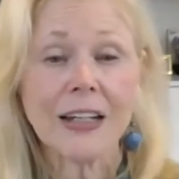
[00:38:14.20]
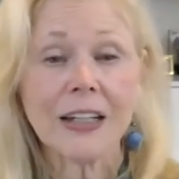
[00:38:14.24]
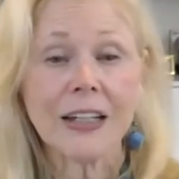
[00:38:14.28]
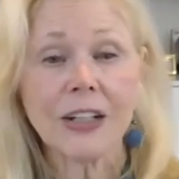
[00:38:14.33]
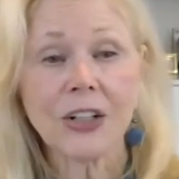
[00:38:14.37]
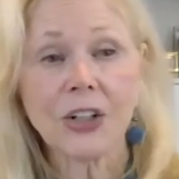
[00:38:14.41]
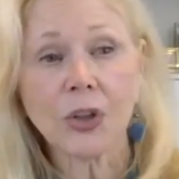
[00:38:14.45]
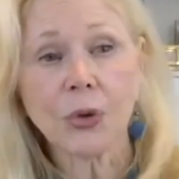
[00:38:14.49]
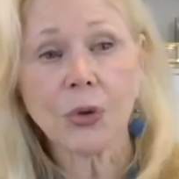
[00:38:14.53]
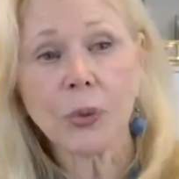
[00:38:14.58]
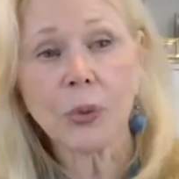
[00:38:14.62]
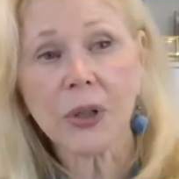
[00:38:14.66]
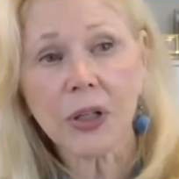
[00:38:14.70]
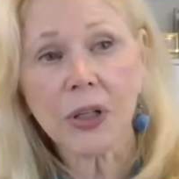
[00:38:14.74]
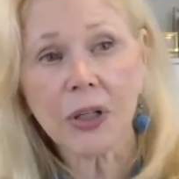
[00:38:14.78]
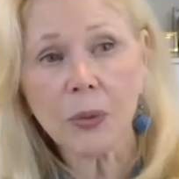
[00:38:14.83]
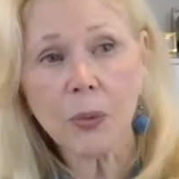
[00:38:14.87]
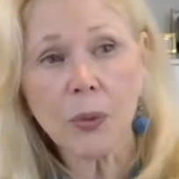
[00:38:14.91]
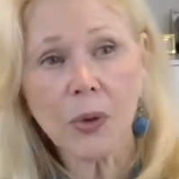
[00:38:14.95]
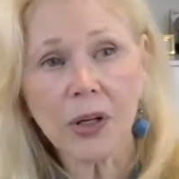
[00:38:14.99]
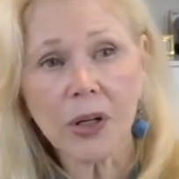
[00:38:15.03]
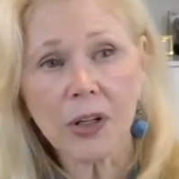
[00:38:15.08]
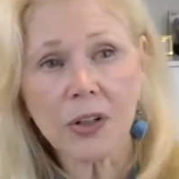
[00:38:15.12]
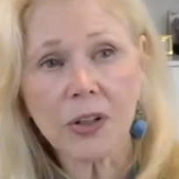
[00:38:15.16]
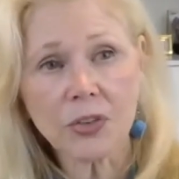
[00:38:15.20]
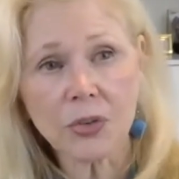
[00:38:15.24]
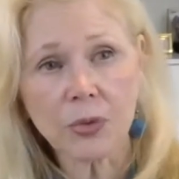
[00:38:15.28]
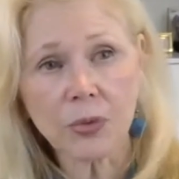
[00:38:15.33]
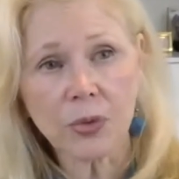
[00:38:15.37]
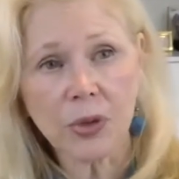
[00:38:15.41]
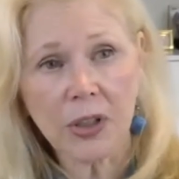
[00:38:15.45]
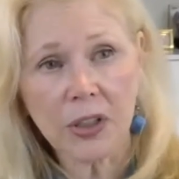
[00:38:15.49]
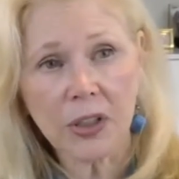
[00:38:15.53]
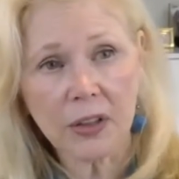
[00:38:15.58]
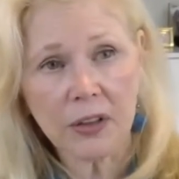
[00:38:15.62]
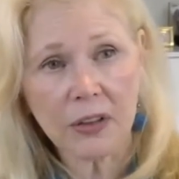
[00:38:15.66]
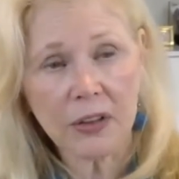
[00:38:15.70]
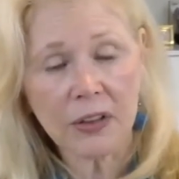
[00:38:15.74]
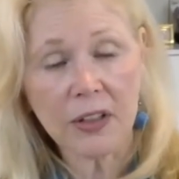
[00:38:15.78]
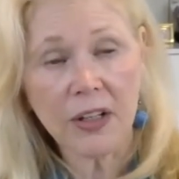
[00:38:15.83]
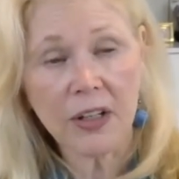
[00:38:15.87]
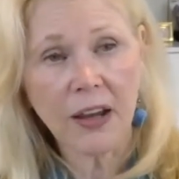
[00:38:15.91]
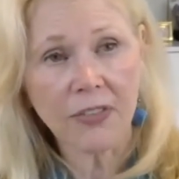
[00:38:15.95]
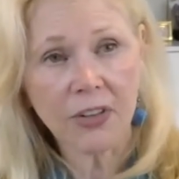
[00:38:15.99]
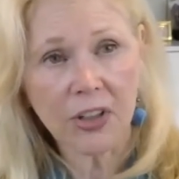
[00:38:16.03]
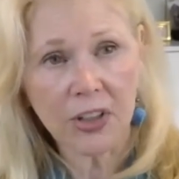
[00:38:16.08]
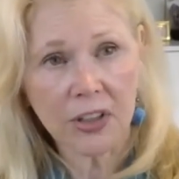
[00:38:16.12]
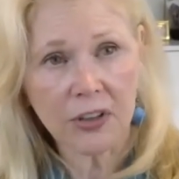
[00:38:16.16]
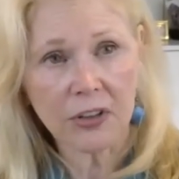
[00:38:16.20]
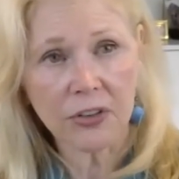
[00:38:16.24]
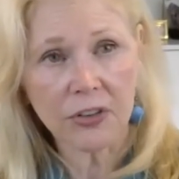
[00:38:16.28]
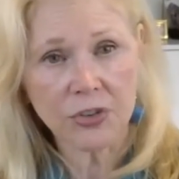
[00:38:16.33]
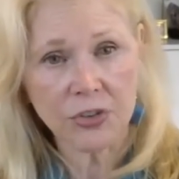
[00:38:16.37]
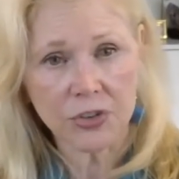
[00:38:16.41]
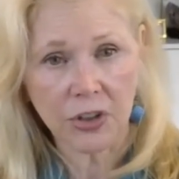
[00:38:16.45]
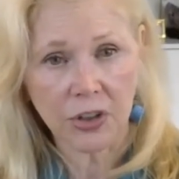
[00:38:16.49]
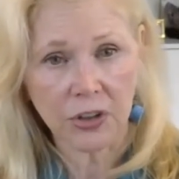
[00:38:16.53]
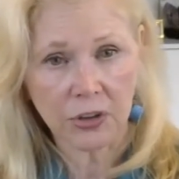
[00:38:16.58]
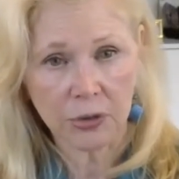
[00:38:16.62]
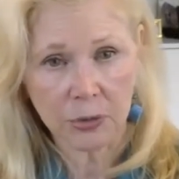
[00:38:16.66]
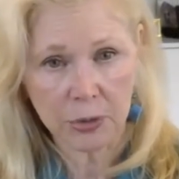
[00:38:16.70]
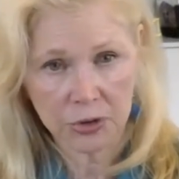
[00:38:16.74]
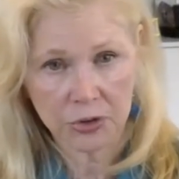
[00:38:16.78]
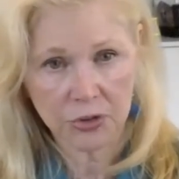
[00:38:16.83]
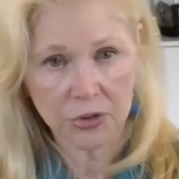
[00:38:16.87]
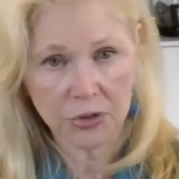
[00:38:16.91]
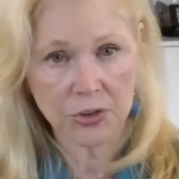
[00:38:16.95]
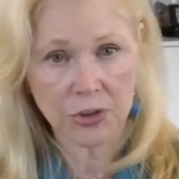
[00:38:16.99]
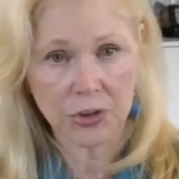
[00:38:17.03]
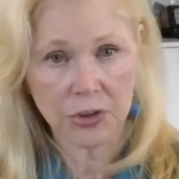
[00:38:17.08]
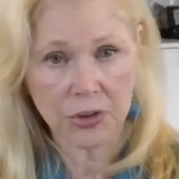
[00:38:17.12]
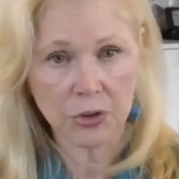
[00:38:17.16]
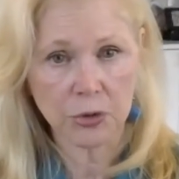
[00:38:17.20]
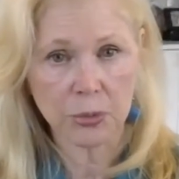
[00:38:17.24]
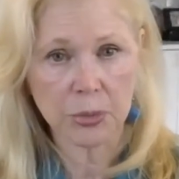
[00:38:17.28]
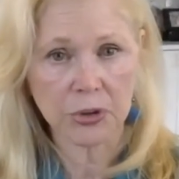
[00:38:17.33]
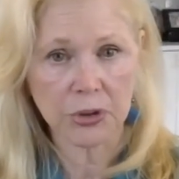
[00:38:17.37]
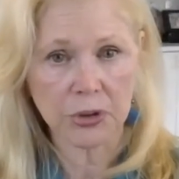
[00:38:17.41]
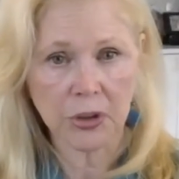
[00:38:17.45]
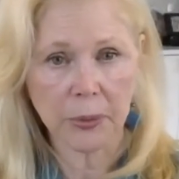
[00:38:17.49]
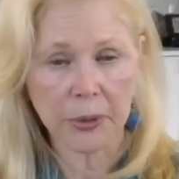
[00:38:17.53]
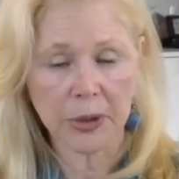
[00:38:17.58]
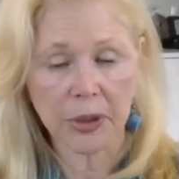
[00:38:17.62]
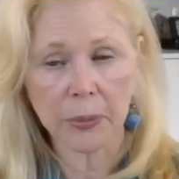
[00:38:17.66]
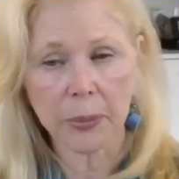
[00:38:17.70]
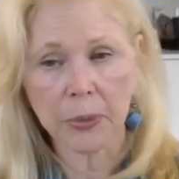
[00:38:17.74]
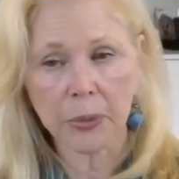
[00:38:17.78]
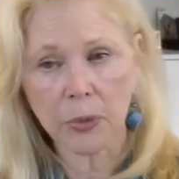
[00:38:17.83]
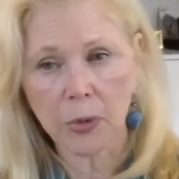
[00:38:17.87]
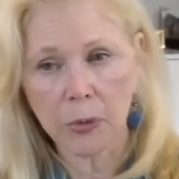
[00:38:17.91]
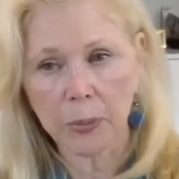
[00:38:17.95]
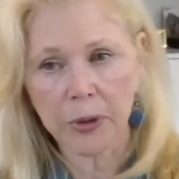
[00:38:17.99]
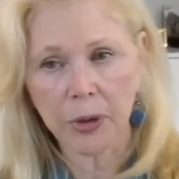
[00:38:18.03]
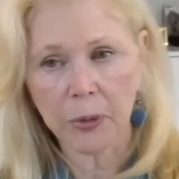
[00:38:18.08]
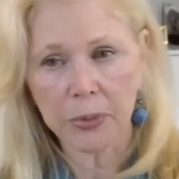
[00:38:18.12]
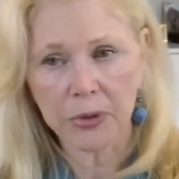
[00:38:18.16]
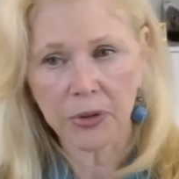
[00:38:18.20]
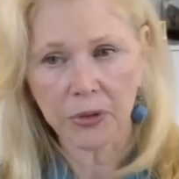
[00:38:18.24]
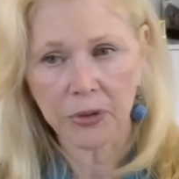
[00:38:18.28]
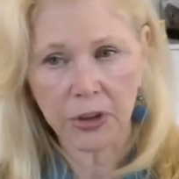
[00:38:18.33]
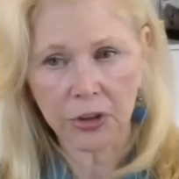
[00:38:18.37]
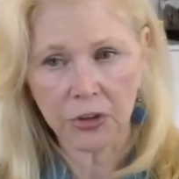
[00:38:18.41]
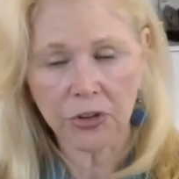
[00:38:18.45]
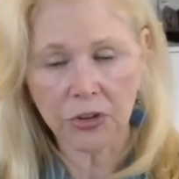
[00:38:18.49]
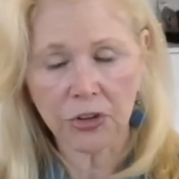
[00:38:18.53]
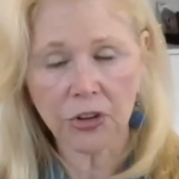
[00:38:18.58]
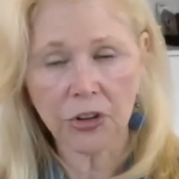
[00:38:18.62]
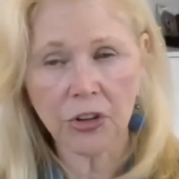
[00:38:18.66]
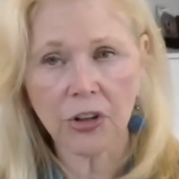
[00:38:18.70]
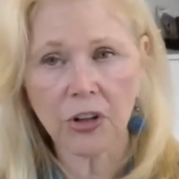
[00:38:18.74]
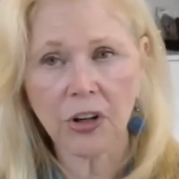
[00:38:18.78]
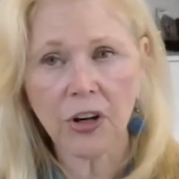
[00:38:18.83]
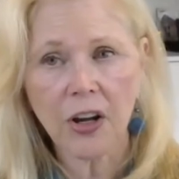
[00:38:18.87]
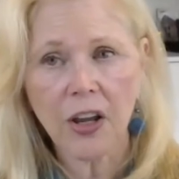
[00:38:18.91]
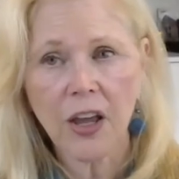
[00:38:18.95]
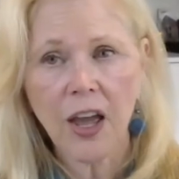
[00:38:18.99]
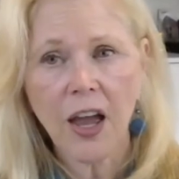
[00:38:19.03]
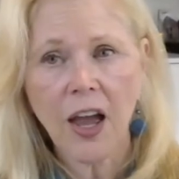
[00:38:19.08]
you know, when I wanted to write The Navigator's Daughter, which is the new book coming up, it won't be up till next year,